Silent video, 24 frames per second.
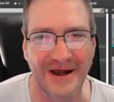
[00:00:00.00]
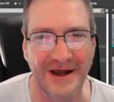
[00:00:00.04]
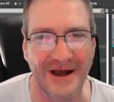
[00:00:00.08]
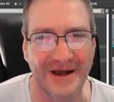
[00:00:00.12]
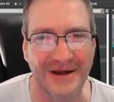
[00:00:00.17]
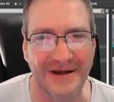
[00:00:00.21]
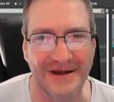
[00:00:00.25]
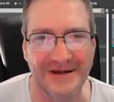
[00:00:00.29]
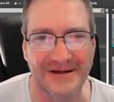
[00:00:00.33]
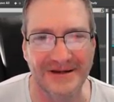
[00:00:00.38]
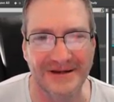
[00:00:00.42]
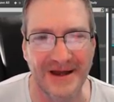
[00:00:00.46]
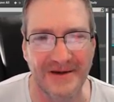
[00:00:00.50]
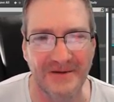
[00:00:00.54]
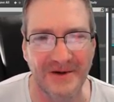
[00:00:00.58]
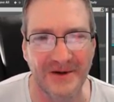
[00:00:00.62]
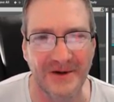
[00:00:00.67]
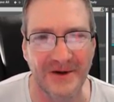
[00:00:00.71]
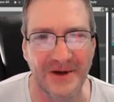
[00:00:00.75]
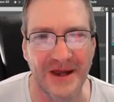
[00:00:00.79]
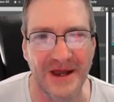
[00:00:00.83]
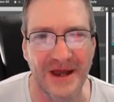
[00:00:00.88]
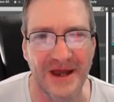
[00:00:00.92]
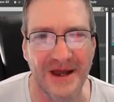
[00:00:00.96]
Okay, let's have a
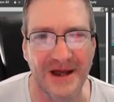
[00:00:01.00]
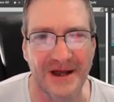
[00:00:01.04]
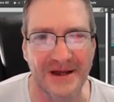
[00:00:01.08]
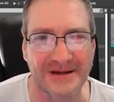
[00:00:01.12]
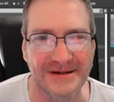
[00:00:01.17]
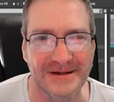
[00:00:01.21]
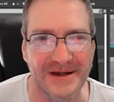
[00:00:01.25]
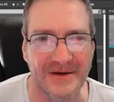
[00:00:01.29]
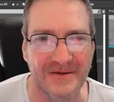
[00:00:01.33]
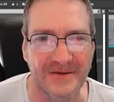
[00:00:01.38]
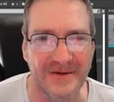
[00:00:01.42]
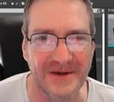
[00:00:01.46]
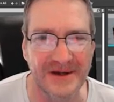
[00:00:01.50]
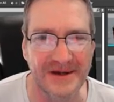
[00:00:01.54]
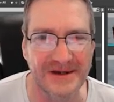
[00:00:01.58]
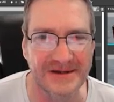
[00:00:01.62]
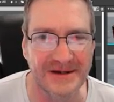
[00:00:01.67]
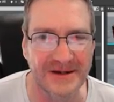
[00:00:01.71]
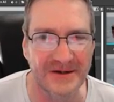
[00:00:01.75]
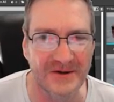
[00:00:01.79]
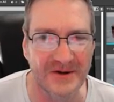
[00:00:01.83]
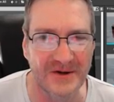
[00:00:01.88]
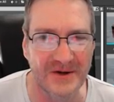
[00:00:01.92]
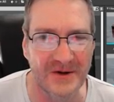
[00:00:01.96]
look here. So for
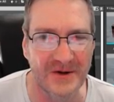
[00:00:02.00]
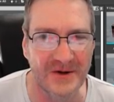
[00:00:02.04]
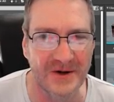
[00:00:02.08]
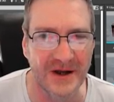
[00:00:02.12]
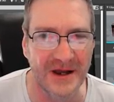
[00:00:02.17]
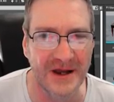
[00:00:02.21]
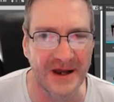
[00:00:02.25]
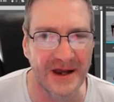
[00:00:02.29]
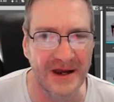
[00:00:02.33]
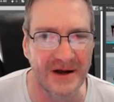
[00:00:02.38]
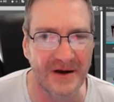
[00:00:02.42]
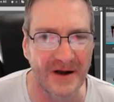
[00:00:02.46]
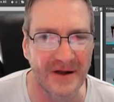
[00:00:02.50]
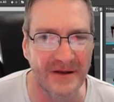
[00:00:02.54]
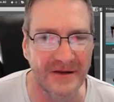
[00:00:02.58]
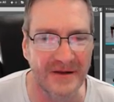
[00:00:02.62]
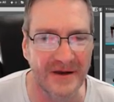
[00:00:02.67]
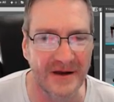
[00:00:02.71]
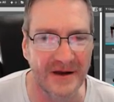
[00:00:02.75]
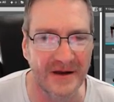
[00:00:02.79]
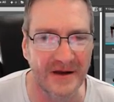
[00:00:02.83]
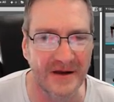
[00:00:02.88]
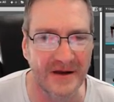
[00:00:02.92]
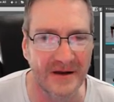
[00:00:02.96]
this little corner here, I
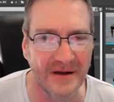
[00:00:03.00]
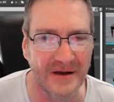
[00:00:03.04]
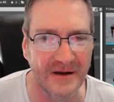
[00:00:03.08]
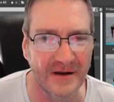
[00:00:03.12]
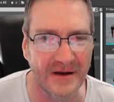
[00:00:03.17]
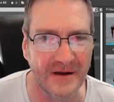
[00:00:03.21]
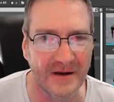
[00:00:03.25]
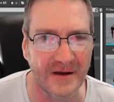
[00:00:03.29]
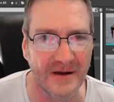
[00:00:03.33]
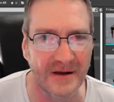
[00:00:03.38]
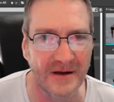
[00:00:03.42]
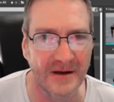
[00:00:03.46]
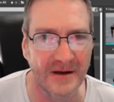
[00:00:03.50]
think